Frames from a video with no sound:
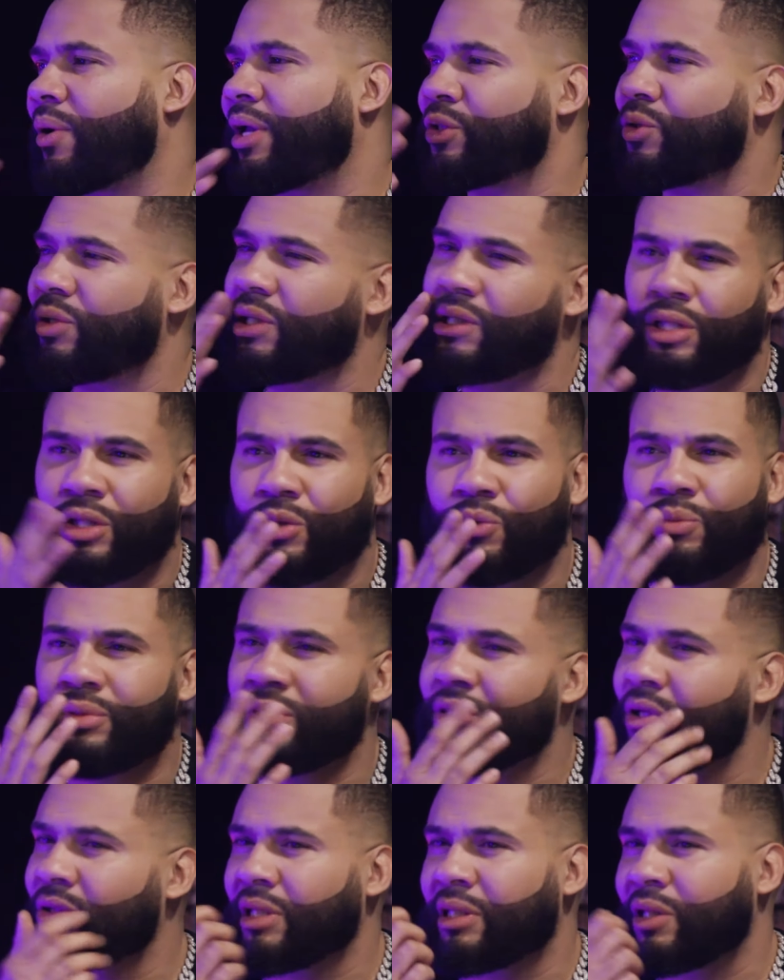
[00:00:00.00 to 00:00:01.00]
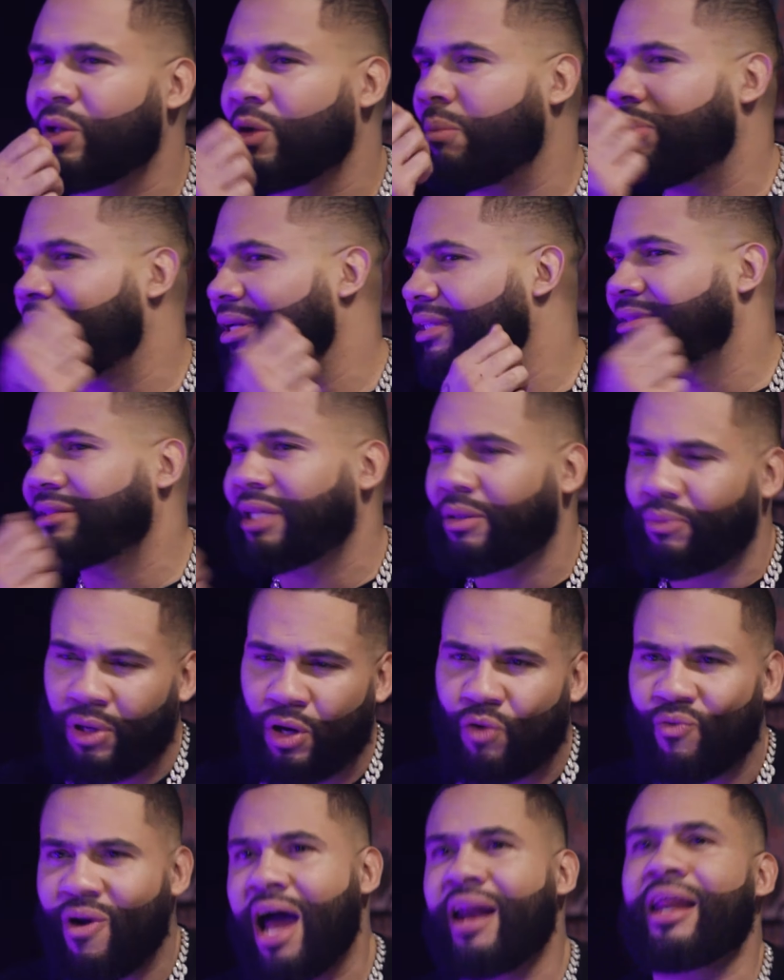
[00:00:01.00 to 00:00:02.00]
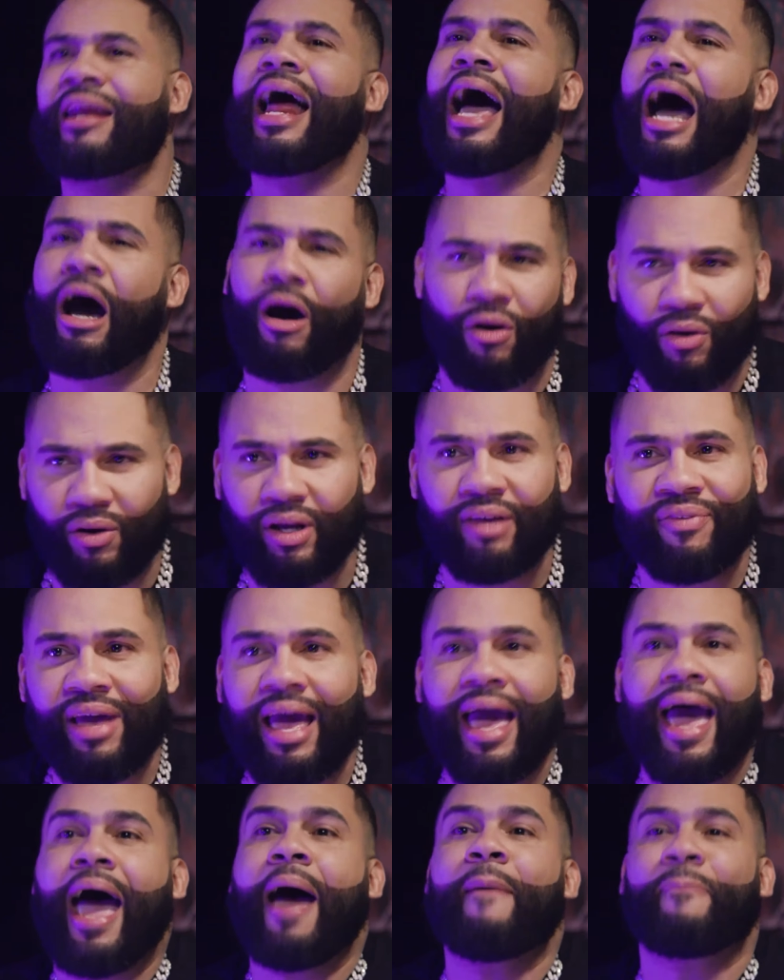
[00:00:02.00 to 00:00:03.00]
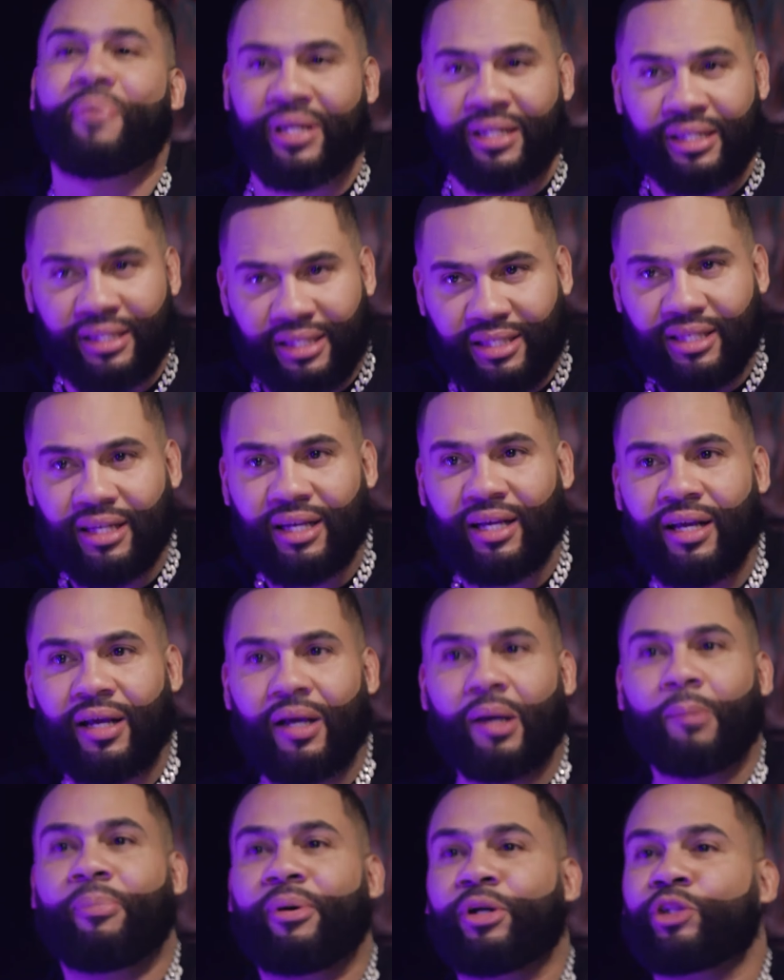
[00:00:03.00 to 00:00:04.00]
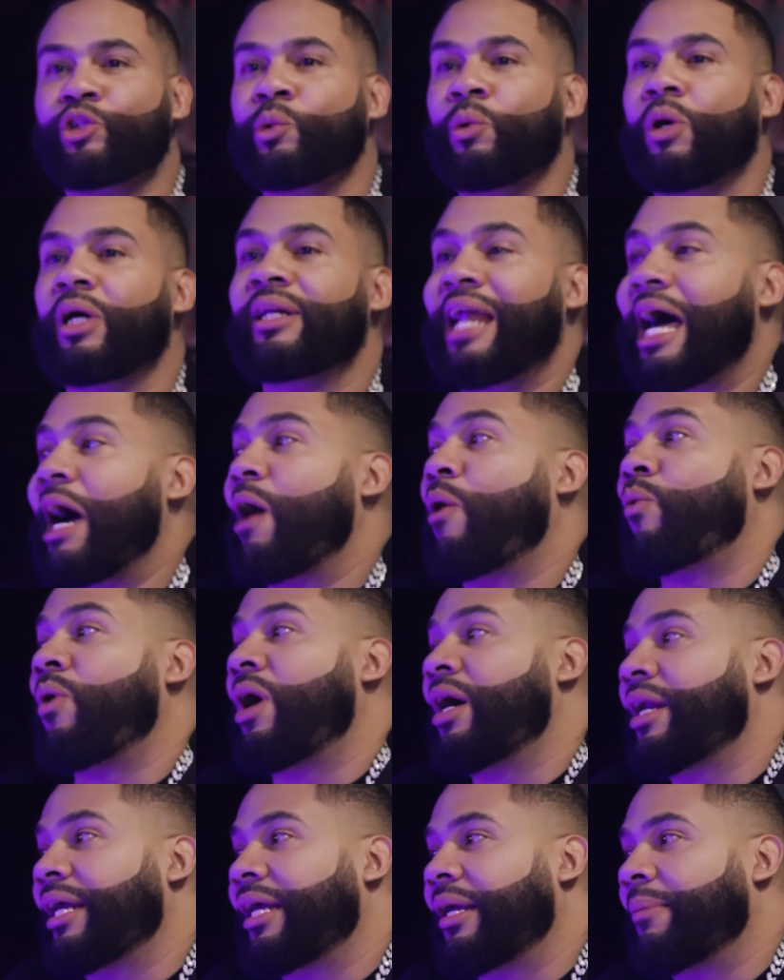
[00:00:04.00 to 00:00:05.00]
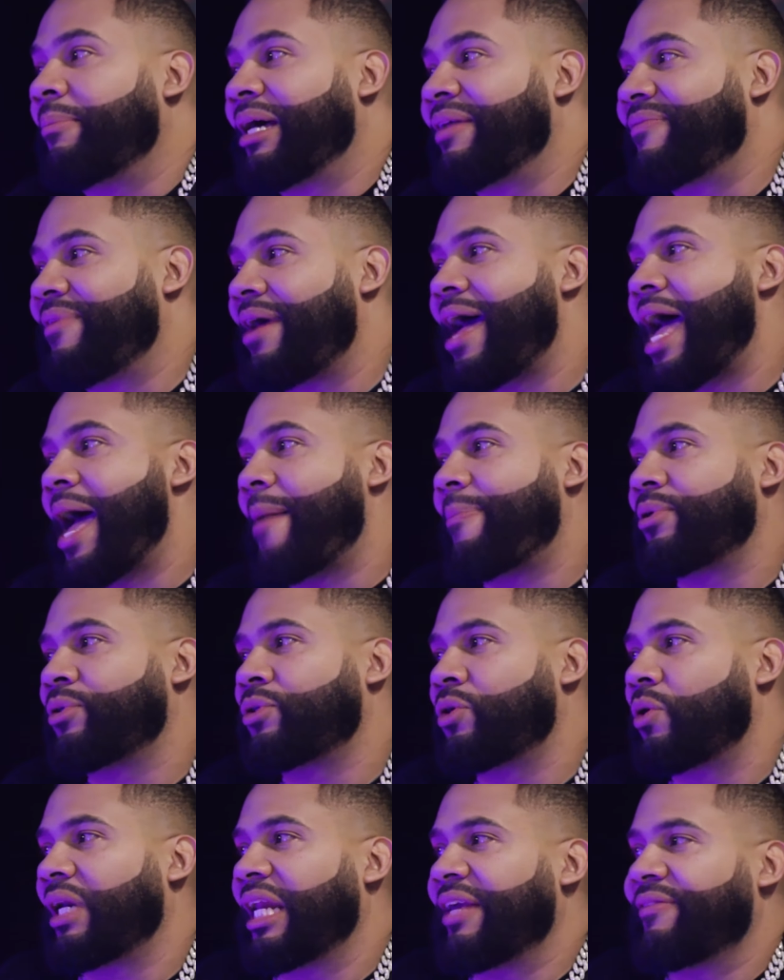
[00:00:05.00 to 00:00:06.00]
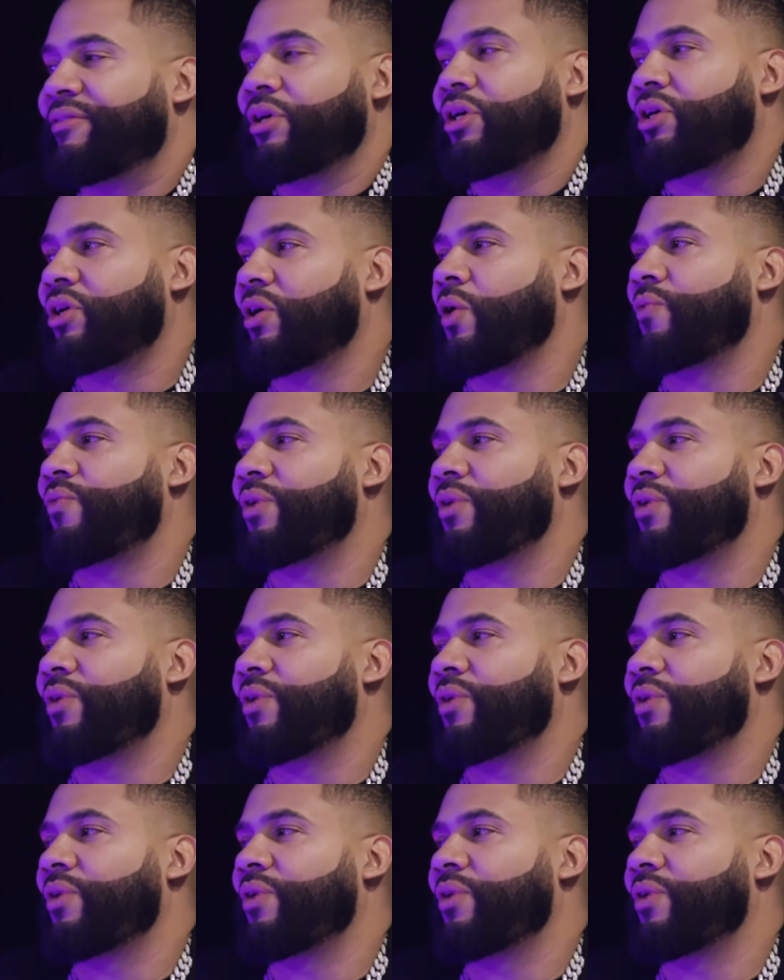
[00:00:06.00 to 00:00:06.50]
get you the little, you know, the little bliss, we gonna ride it out. If it happens, but you would not want it, but if it happens, you don't leave your girl